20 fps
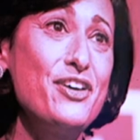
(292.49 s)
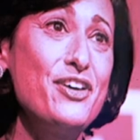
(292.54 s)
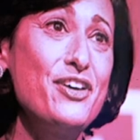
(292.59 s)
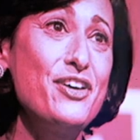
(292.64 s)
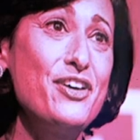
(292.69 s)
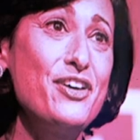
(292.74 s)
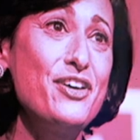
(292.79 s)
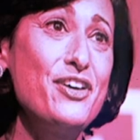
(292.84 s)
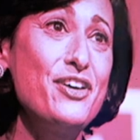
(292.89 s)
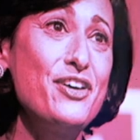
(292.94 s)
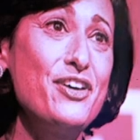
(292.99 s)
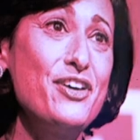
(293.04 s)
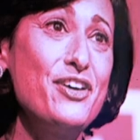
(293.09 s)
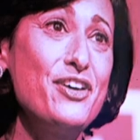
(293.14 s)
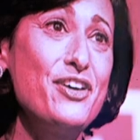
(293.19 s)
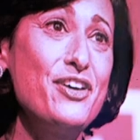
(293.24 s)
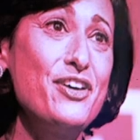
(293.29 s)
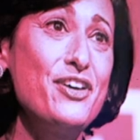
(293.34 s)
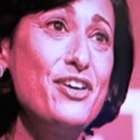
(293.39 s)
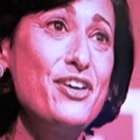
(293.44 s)

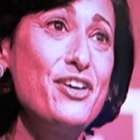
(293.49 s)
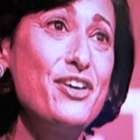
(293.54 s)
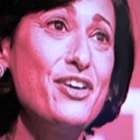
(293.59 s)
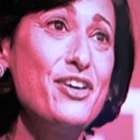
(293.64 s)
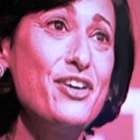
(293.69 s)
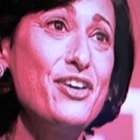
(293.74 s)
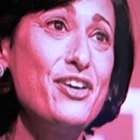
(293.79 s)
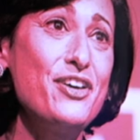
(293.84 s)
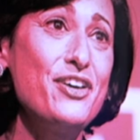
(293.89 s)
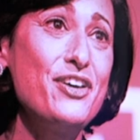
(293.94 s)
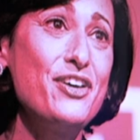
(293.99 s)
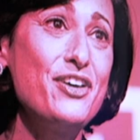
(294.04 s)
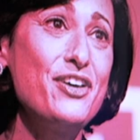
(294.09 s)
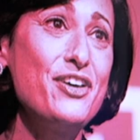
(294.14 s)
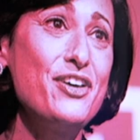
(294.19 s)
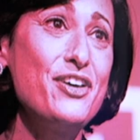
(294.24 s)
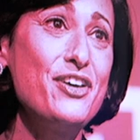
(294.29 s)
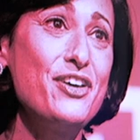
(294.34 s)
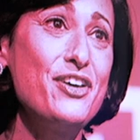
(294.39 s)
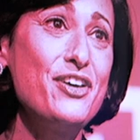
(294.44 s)

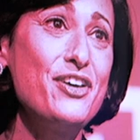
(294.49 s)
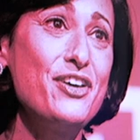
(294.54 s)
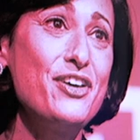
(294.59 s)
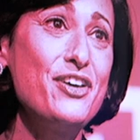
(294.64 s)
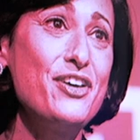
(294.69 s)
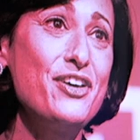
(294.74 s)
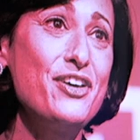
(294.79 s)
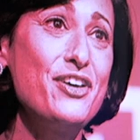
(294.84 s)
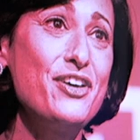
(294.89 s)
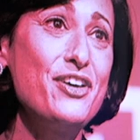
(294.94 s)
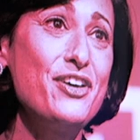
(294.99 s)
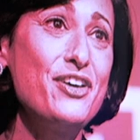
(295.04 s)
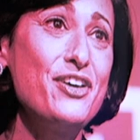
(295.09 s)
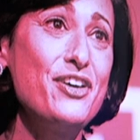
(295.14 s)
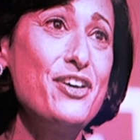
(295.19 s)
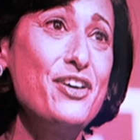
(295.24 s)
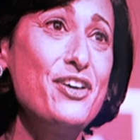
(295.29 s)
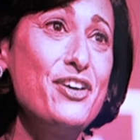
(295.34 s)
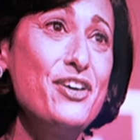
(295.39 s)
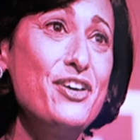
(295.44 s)

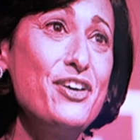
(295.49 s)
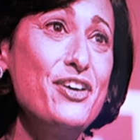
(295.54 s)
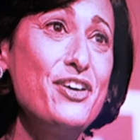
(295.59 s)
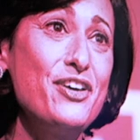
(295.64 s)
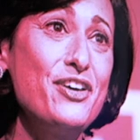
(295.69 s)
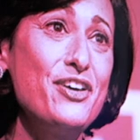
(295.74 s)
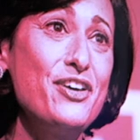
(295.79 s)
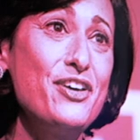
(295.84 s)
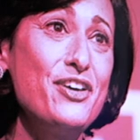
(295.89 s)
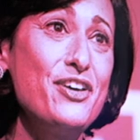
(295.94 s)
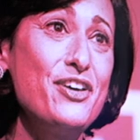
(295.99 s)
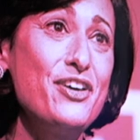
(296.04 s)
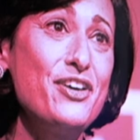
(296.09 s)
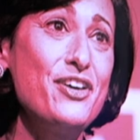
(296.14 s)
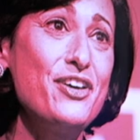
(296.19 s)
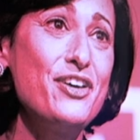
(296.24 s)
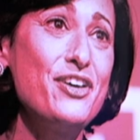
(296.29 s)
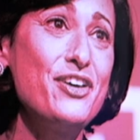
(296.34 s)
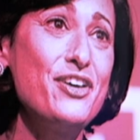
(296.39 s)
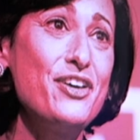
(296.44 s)

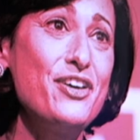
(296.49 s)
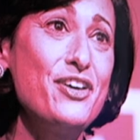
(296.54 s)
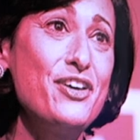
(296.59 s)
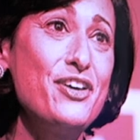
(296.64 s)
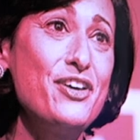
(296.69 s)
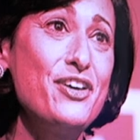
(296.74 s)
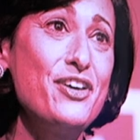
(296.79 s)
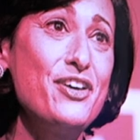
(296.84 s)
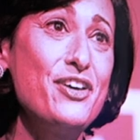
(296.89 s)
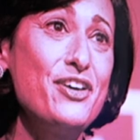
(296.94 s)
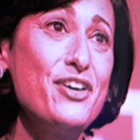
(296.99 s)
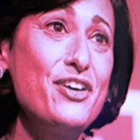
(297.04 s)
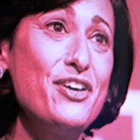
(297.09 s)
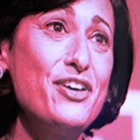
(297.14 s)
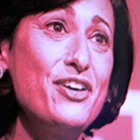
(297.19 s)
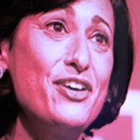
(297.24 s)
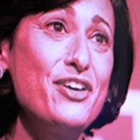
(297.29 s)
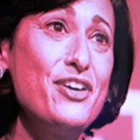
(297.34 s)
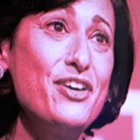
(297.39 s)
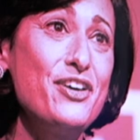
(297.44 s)

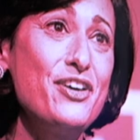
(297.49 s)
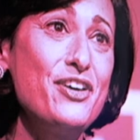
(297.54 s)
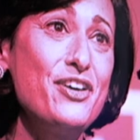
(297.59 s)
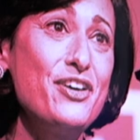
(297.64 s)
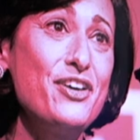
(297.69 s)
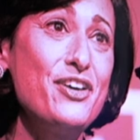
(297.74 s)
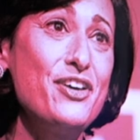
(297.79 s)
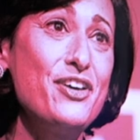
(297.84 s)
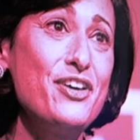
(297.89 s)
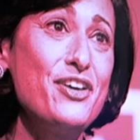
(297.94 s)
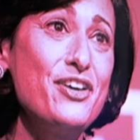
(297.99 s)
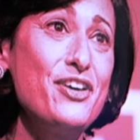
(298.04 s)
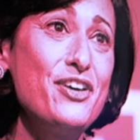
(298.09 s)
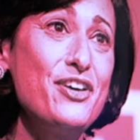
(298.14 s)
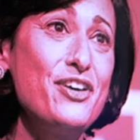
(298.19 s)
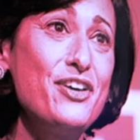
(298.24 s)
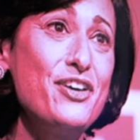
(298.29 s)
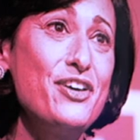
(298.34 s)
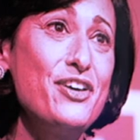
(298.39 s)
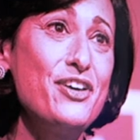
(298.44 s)

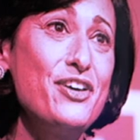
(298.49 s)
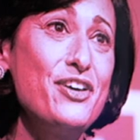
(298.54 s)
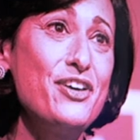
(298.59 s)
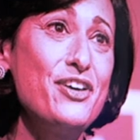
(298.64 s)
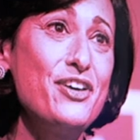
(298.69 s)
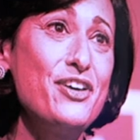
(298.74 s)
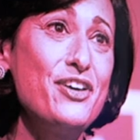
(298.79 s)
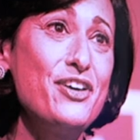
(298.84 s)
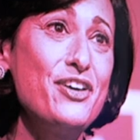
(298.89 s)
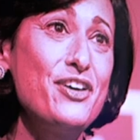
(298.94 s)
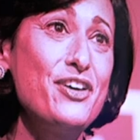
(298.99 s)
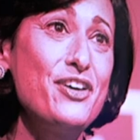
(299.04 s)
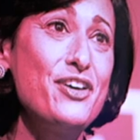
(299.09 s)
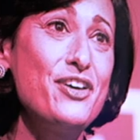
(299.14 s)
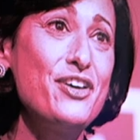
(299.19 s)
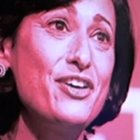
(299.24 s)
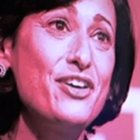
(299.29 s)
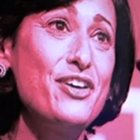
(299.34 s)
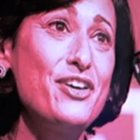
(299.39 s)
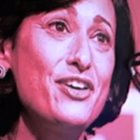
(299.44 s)

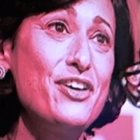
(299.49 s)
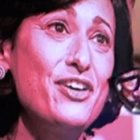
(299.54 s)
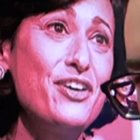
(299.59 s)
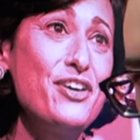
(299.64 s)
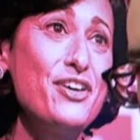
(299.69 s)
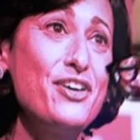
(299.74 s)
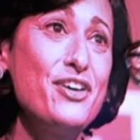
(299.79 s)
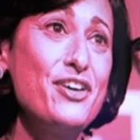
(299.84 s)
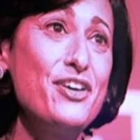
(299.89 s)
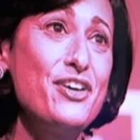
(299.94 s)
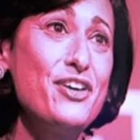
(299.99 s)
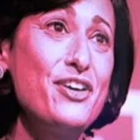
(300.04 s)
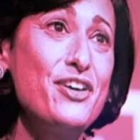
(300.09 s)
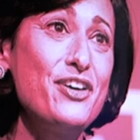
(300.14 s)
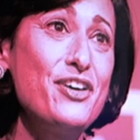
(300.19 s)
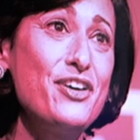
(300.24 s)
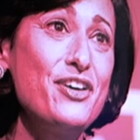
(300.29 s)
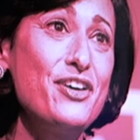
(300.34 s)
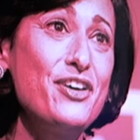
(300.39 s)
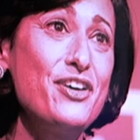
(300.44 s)
(silent)